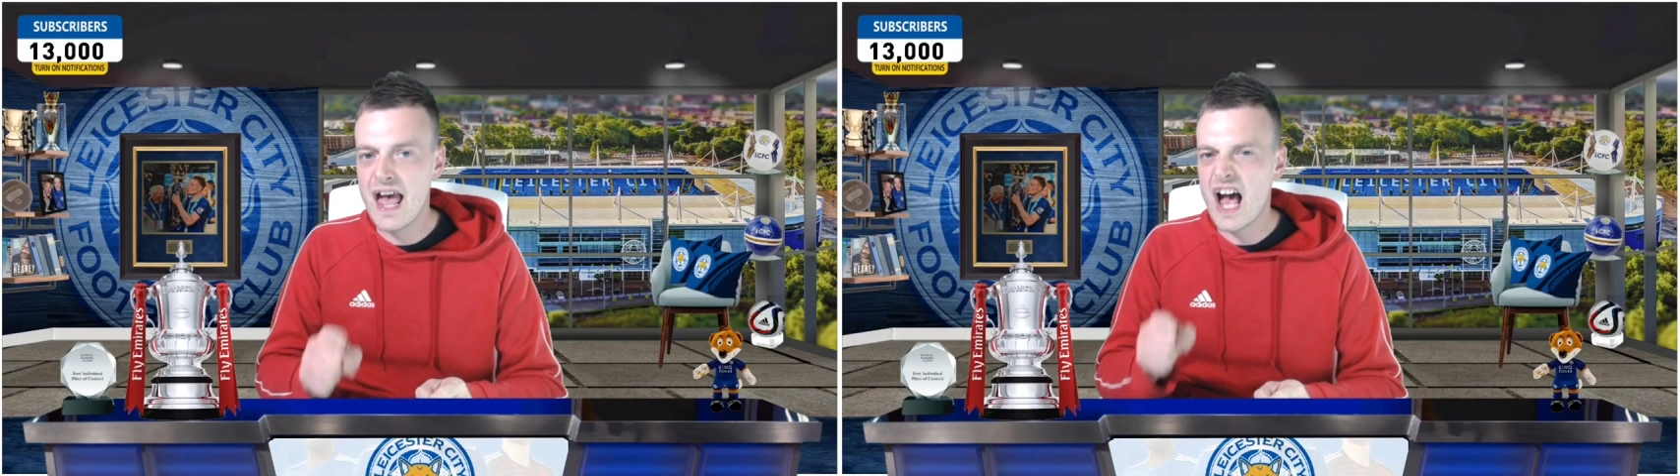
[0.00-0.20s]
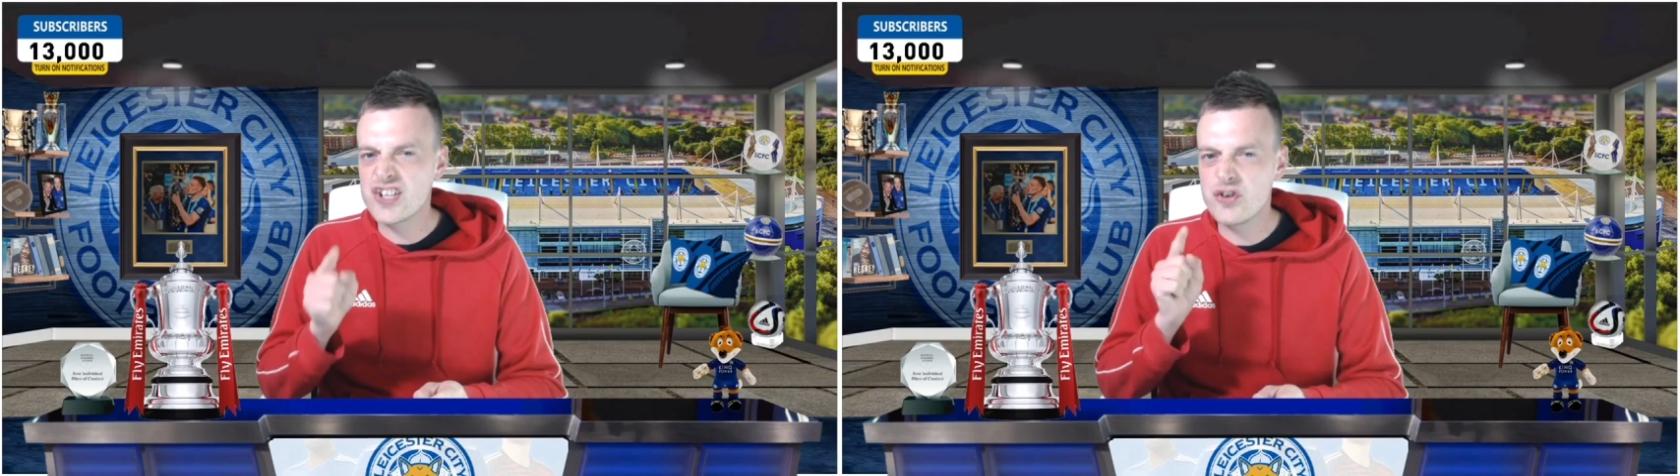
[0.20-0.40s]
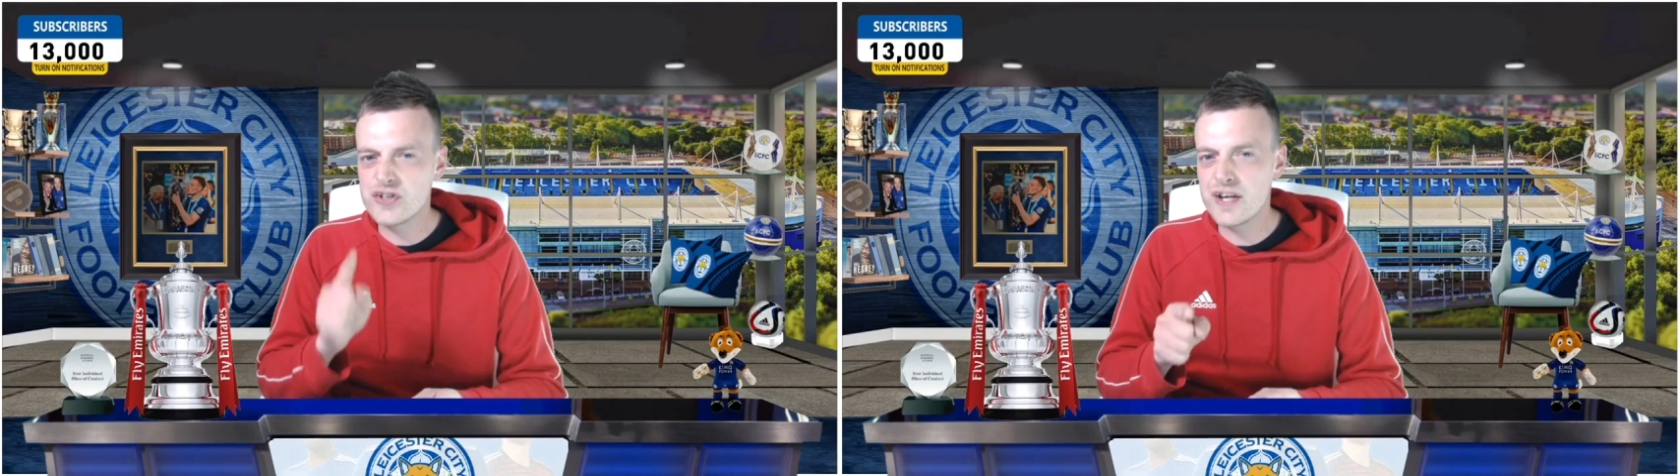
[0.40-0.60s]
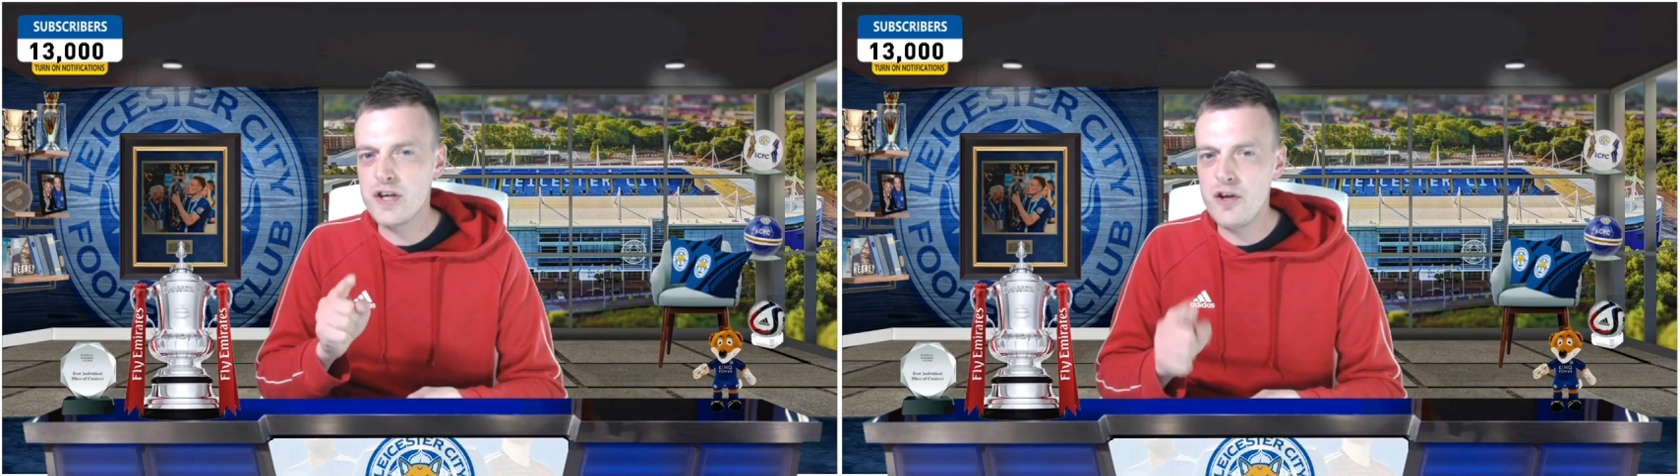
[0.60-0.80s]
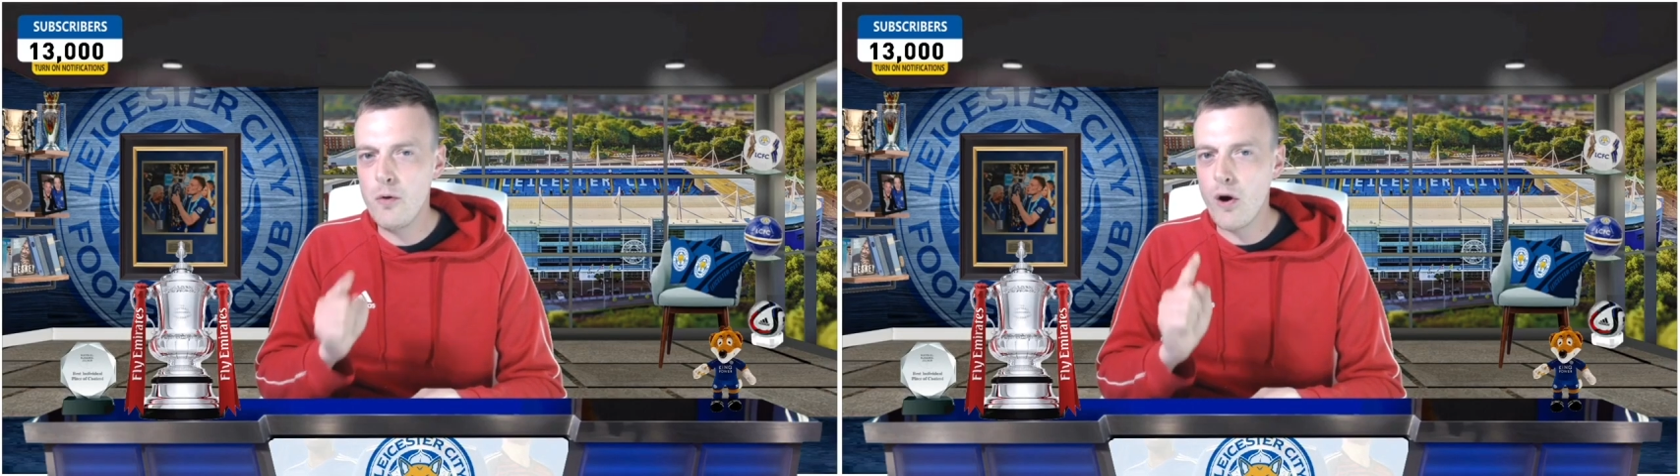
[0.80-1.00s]
I shall see
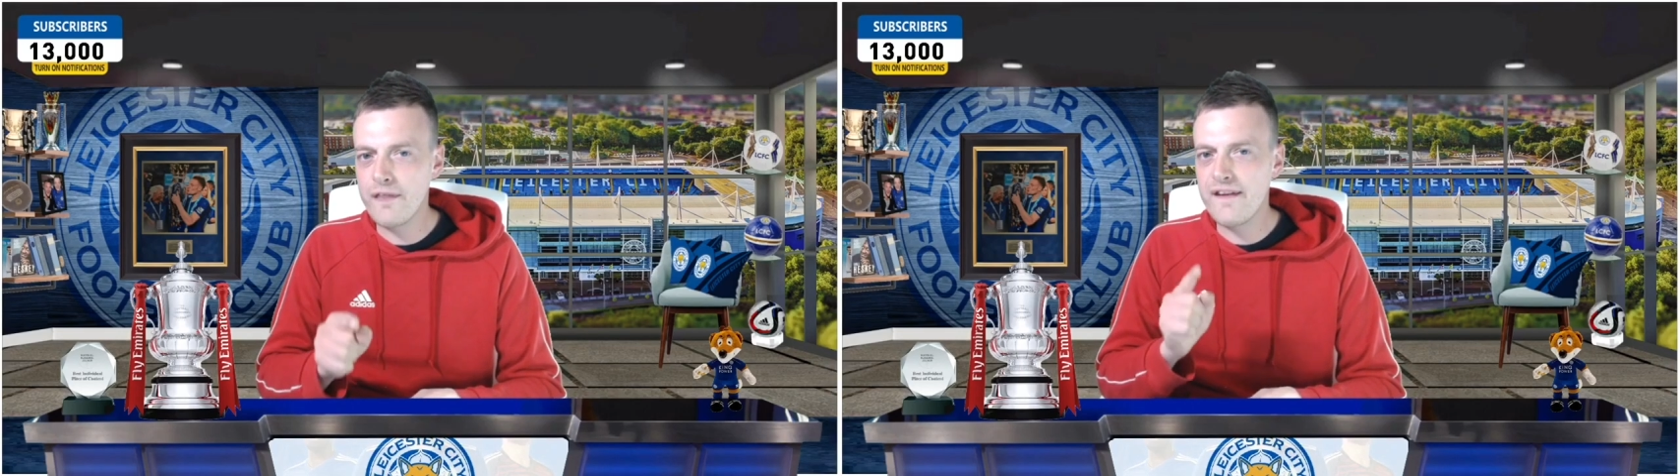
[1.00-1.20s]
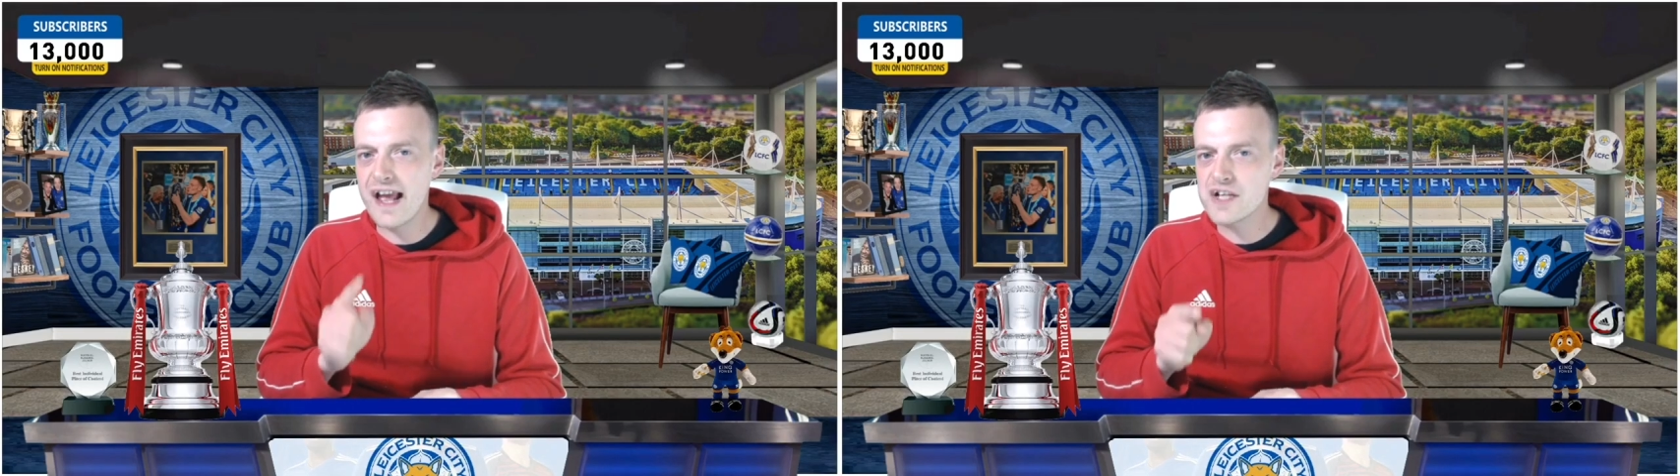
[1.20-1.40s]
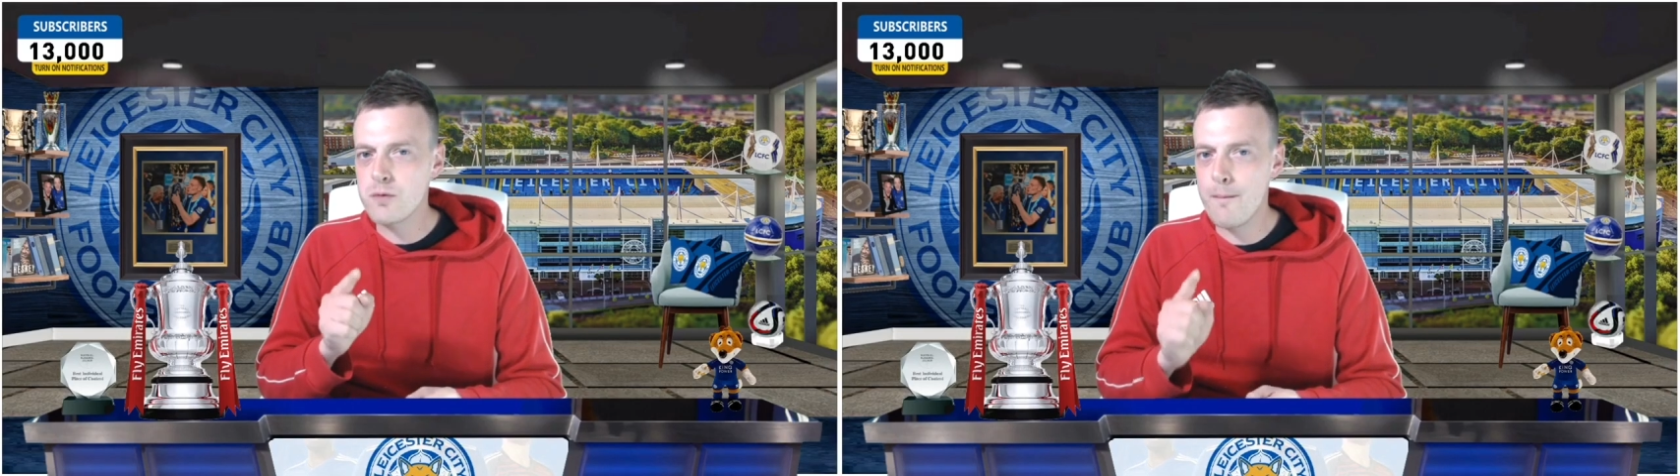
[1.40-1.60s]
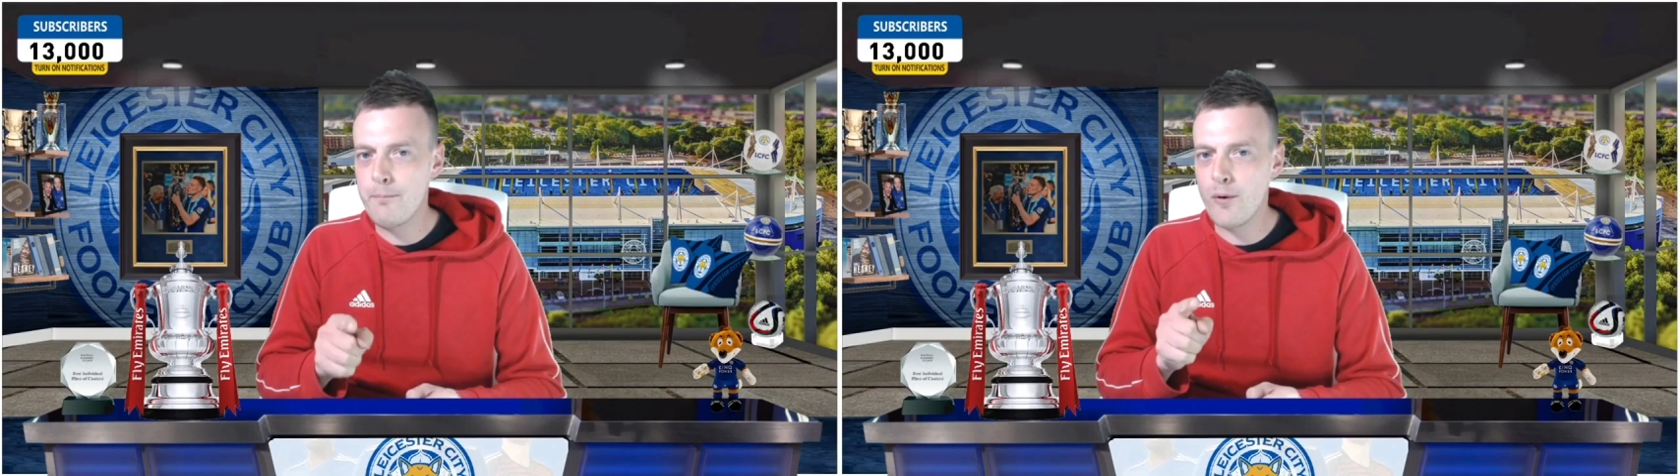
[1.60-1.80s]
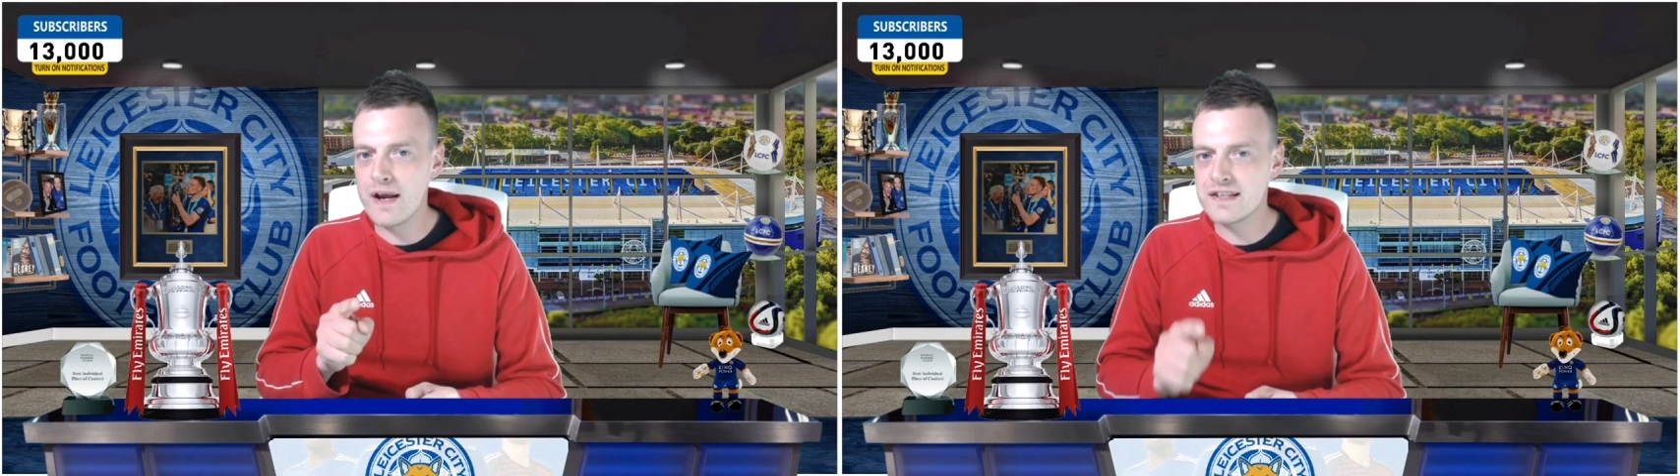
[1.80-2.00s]
you on the next one,
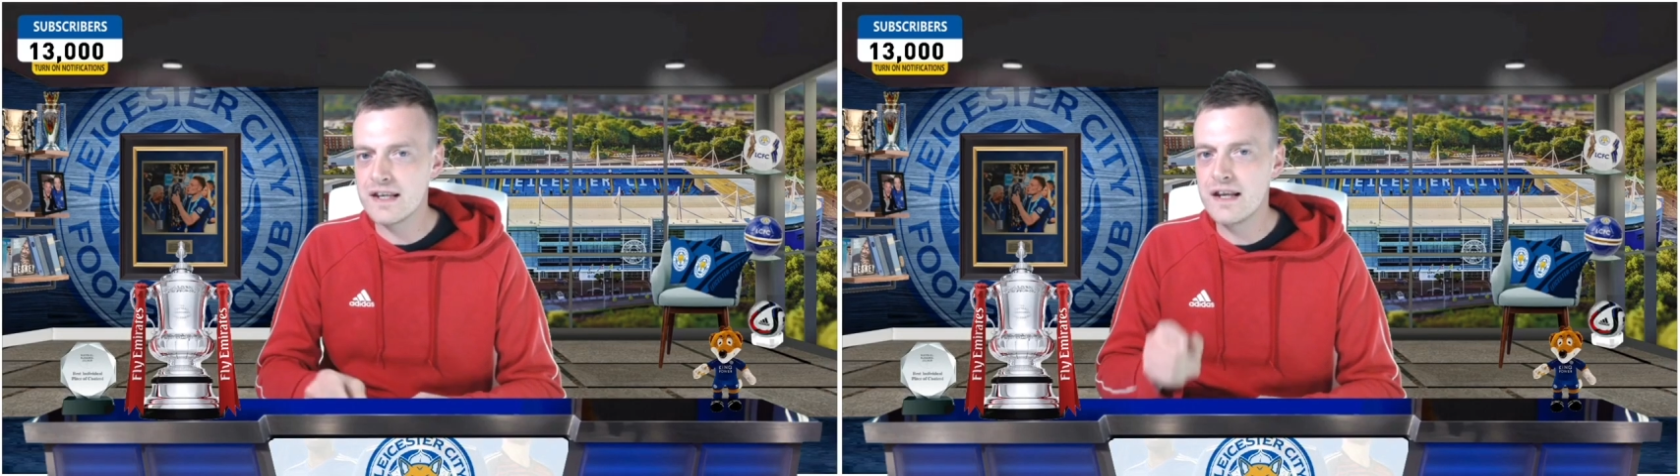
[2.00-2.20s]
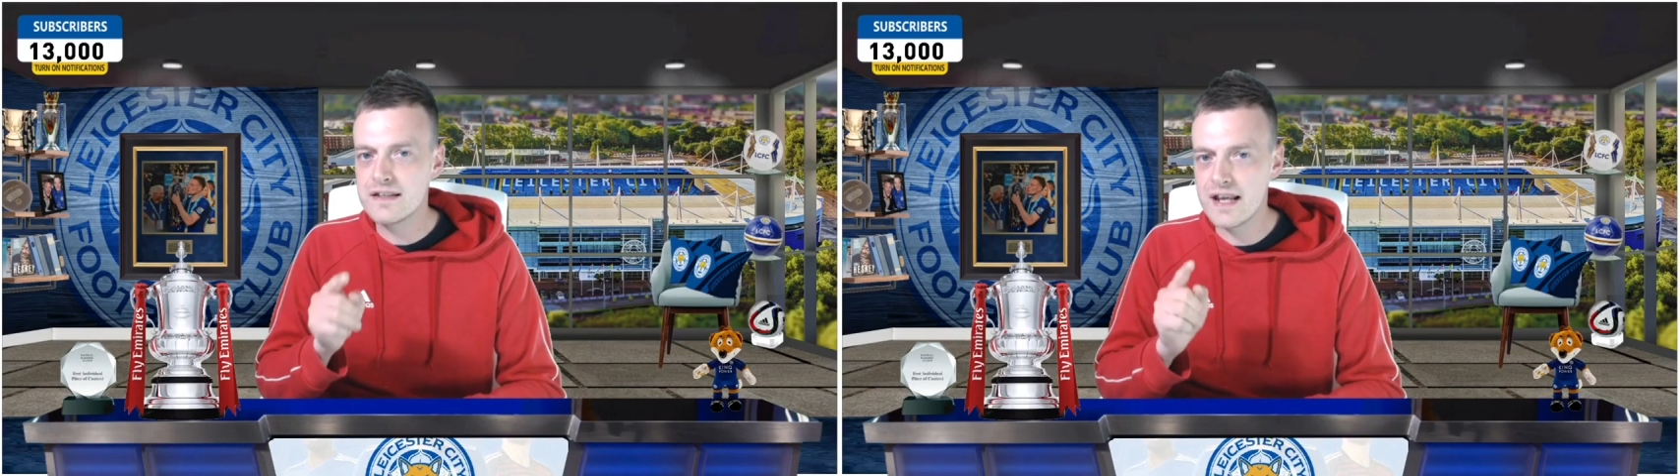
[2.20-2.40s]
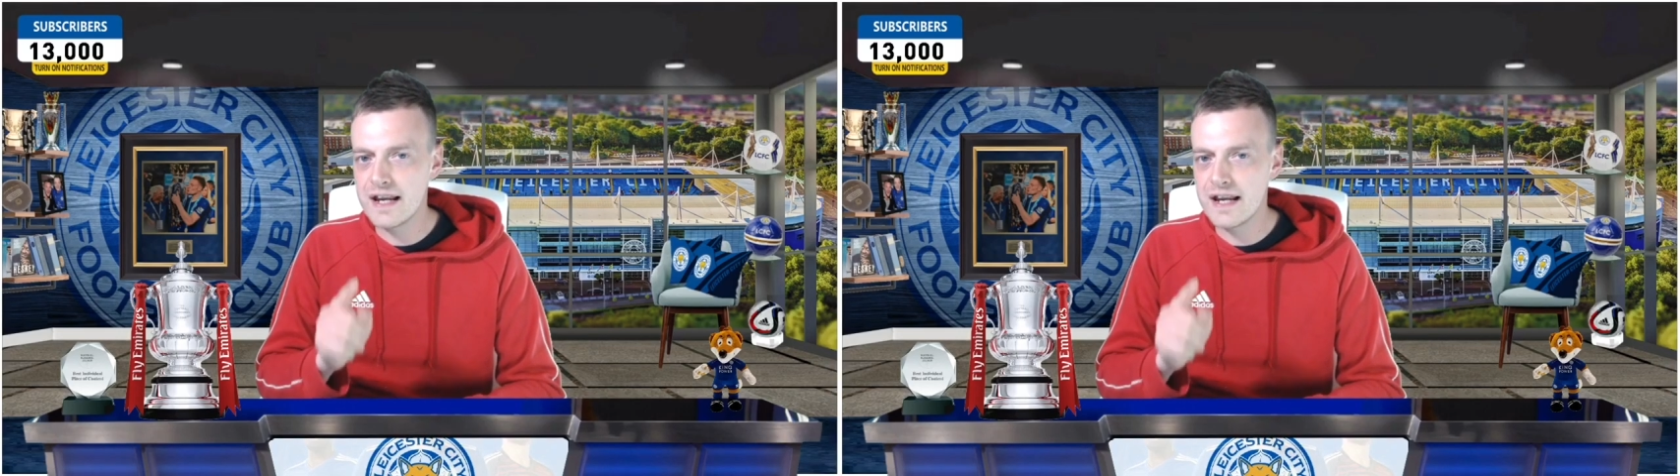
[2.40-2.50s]
boys. Take